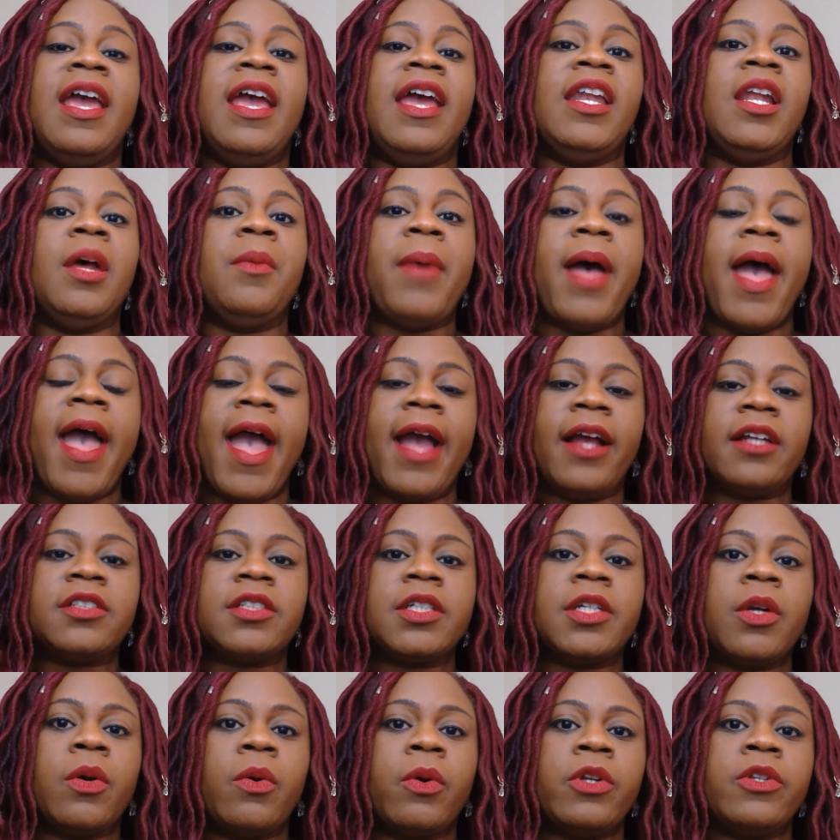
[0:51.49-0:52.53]
And I'm
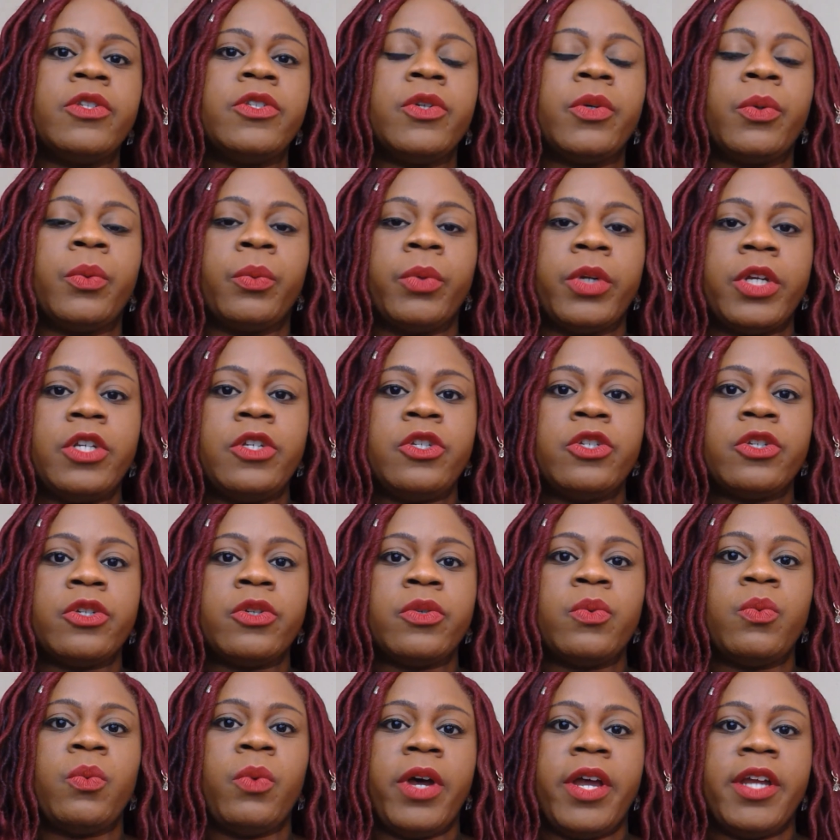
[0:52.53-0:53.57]
actually going to read
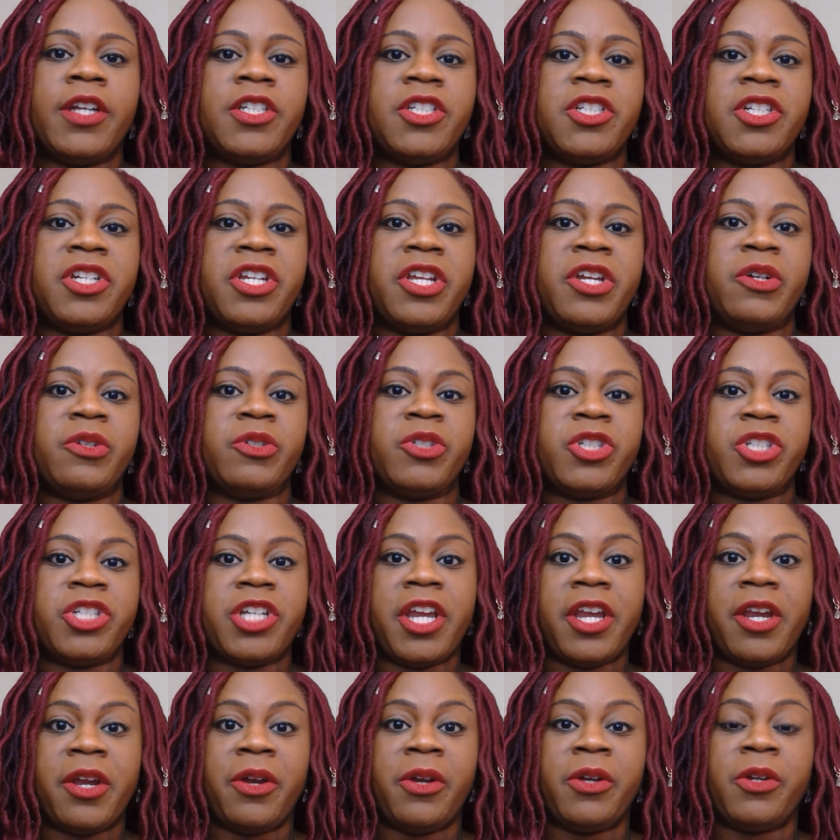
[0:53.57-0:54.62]
you what Chanel
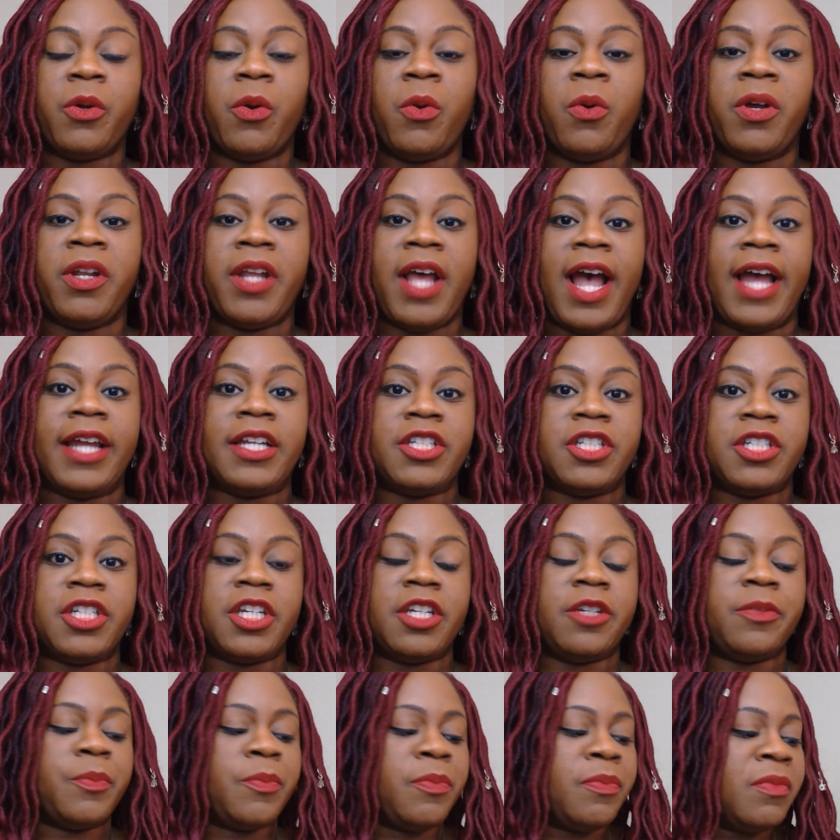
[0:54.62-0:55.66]
shared on
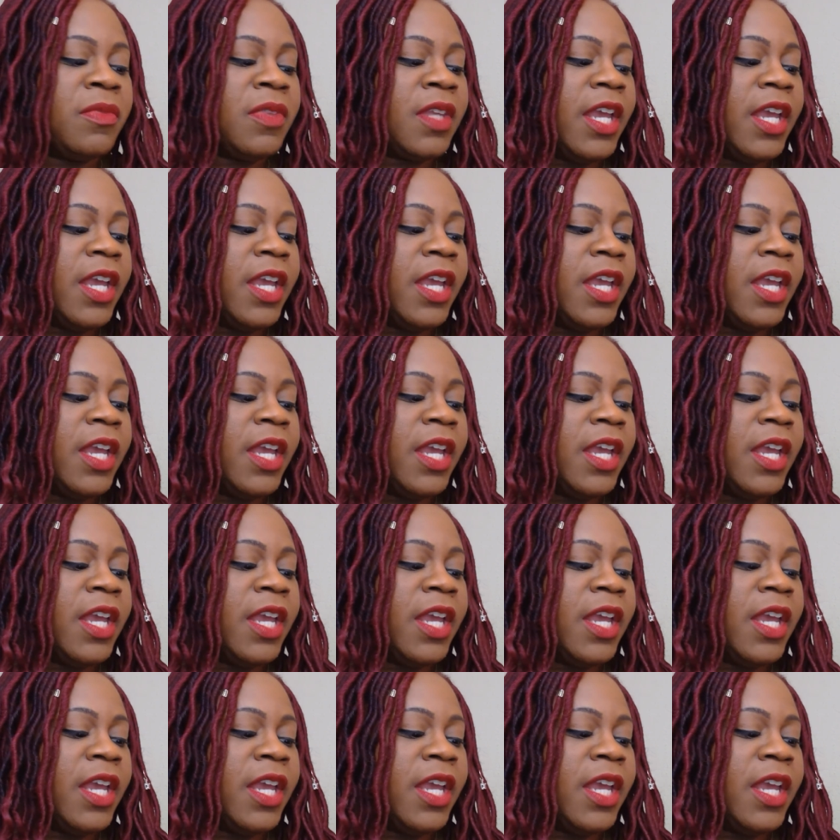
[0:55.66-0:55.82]
IG.